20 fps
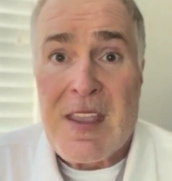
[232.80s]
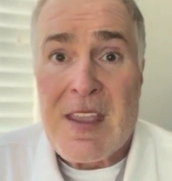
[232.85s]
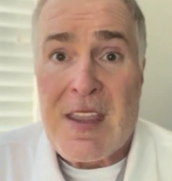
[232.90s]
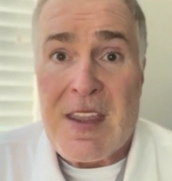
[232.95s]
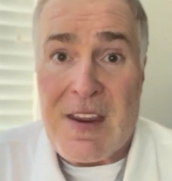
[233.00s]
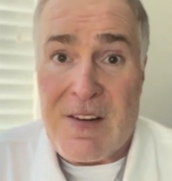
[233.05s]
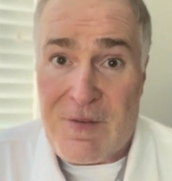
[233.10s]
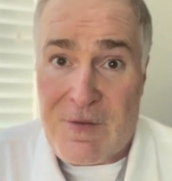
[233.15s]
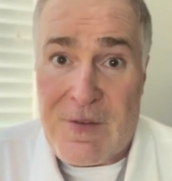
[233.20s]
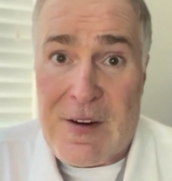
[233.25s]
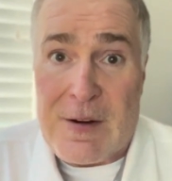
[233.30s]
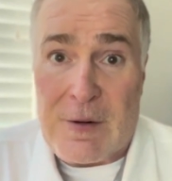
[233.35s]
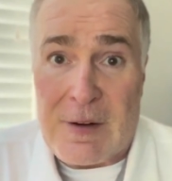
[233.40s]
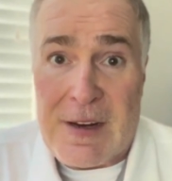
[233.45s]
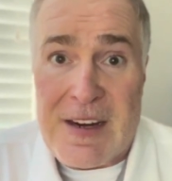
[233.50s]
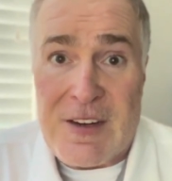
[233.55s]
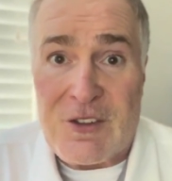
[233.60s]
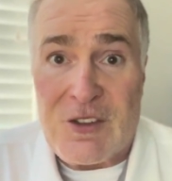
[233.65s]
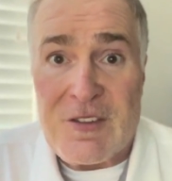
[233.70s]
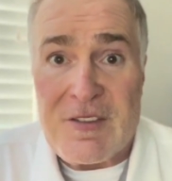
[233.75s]
in federal
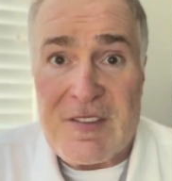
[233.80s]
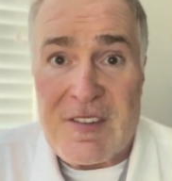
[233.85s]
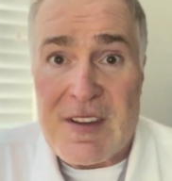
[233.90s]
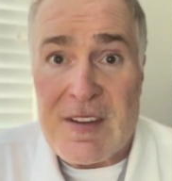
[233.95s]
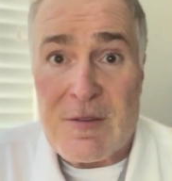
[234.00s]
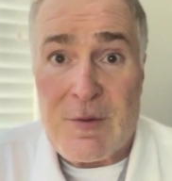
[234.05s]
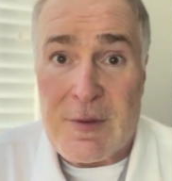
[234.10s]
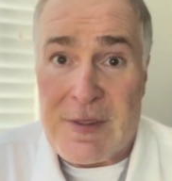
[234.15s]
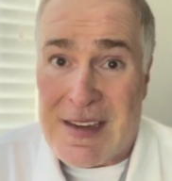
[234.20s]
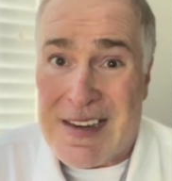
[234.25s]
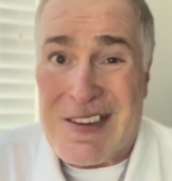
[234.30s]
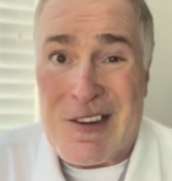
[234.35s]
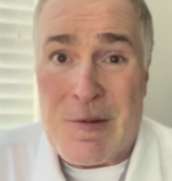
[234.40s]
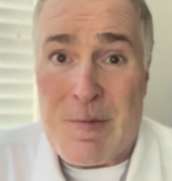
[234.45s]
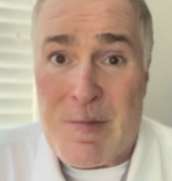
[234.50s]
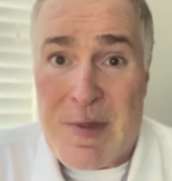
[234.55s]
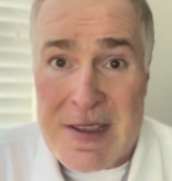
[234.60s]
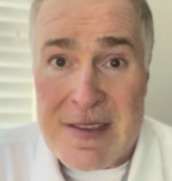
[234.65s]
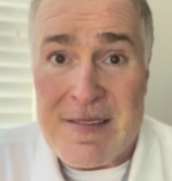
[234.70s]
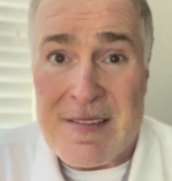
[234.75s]
agencies when they do
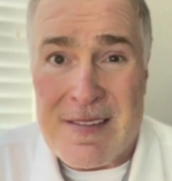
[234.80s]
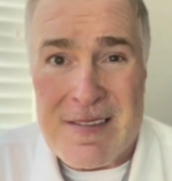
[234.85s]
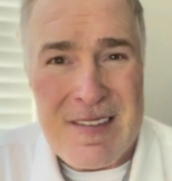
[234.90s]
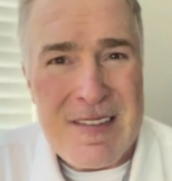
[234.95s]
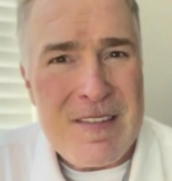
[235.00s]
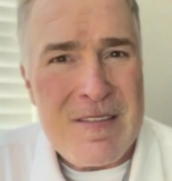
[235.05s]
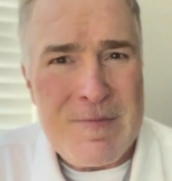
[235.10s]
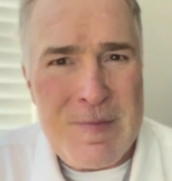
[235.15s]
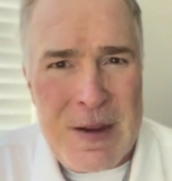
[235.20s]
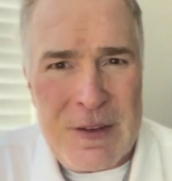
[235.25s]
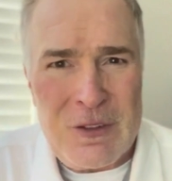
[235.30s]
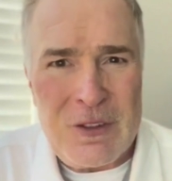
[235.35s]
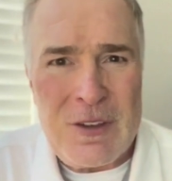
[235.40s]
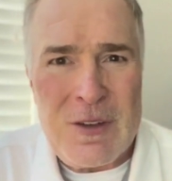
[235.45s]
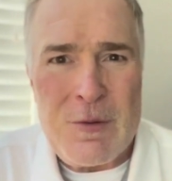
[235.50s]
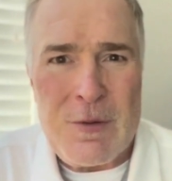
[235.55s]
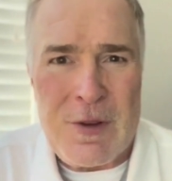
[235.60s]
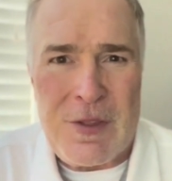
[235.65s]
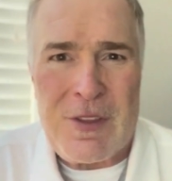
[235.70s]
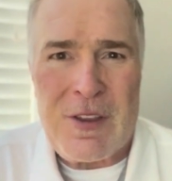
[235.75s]
business,
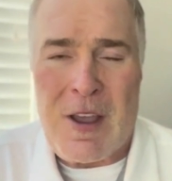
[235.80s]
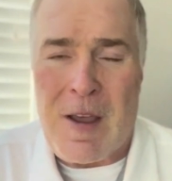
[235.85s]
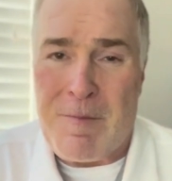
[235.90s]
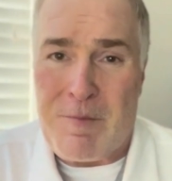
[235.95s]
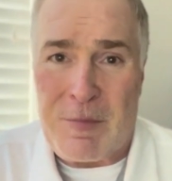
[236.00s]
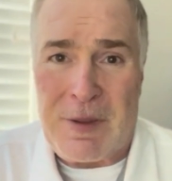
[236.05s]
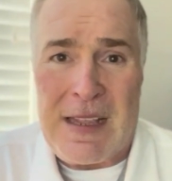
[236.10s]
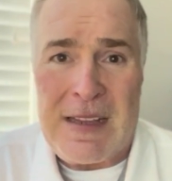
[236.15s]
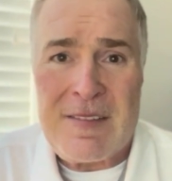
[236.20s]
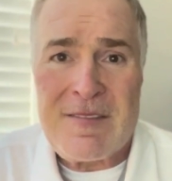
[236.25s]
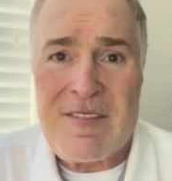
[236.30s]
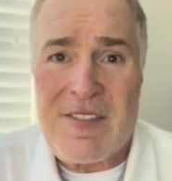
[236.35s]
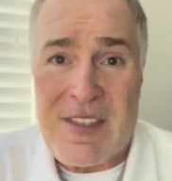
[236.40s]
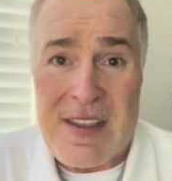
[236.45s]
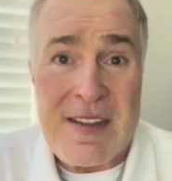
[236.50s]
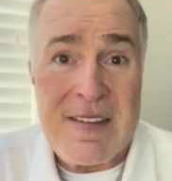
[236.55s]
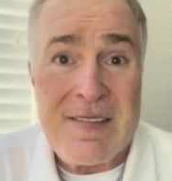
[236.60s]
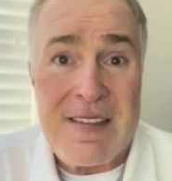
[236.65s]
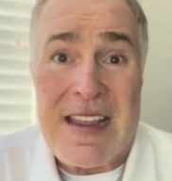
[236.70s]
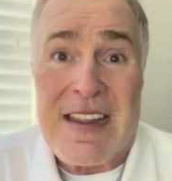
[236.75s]
especially with complex
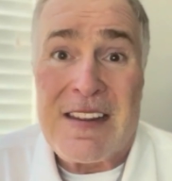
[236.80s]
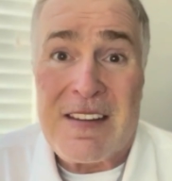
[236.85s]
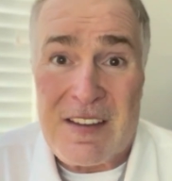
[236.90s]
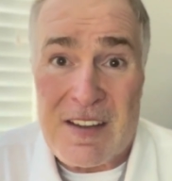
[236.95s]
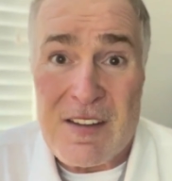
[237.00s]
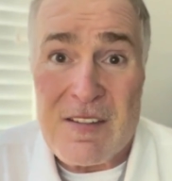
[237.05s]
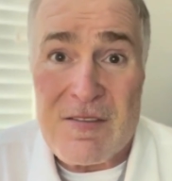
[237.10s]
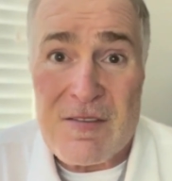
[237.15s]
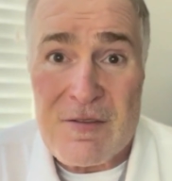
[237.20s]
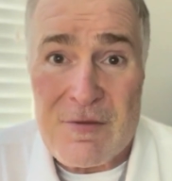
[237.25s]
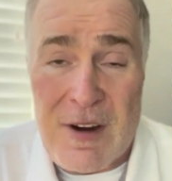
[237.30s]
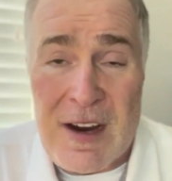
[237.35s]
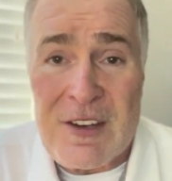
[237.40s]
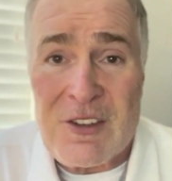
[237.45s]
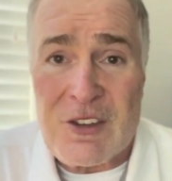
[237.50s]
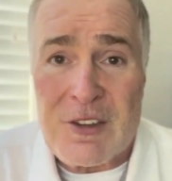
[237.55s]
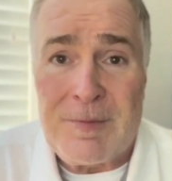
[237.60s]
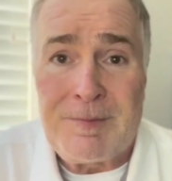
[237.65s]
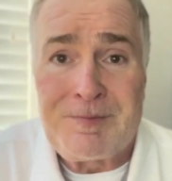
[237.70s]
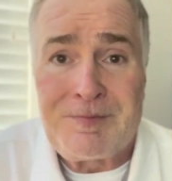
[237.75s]
things like
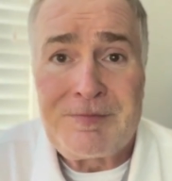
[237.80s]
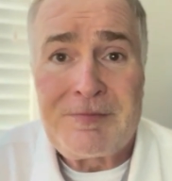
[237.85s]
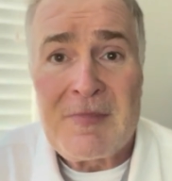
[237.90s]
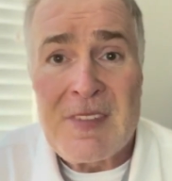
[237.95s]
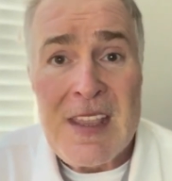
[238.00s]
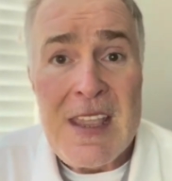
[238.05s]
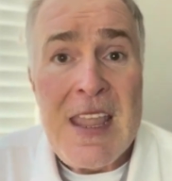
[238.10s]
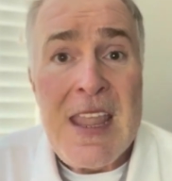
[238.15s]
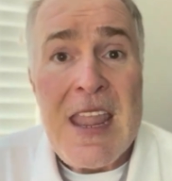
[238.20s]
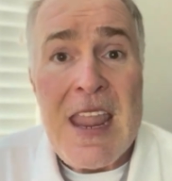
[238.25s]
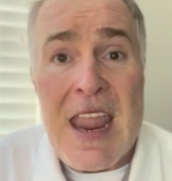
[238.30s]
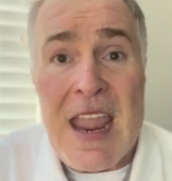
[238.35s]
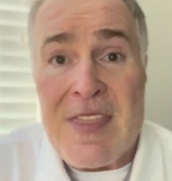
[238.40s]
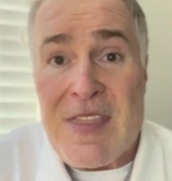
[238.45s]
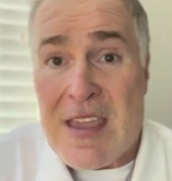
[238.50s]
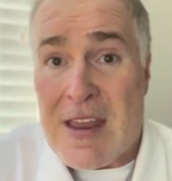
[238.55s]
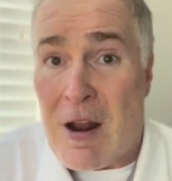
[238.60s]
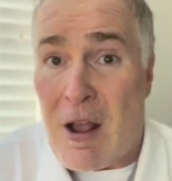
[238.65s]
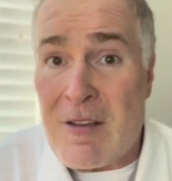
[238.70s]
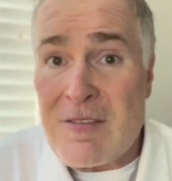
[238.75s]
construction.
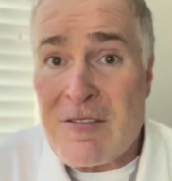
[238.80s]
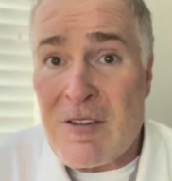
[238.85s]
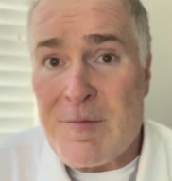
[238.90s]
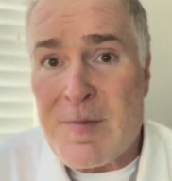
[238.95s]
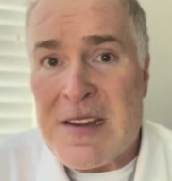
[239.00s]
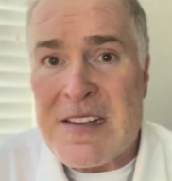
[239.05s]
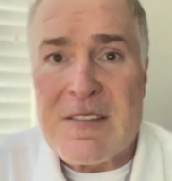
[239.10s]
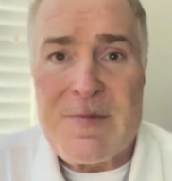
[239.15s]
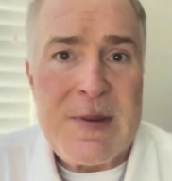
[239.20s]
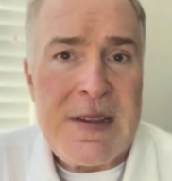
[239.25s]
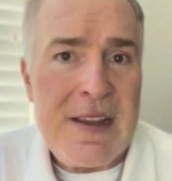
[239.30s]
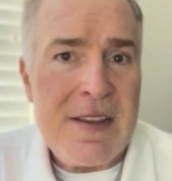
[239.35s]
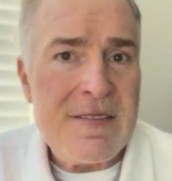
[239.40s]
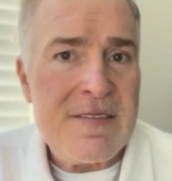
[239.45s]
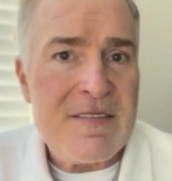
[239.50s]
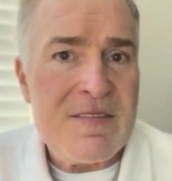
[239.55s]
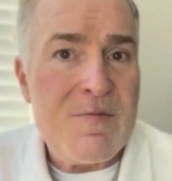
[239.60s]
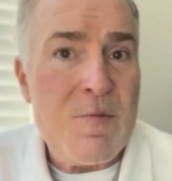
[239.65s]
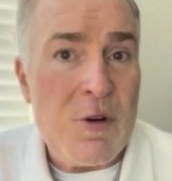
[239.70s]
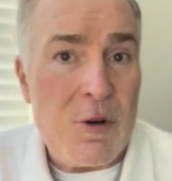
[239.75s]
And that also means, because
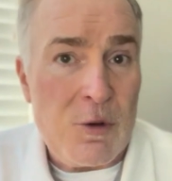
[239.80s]
there's more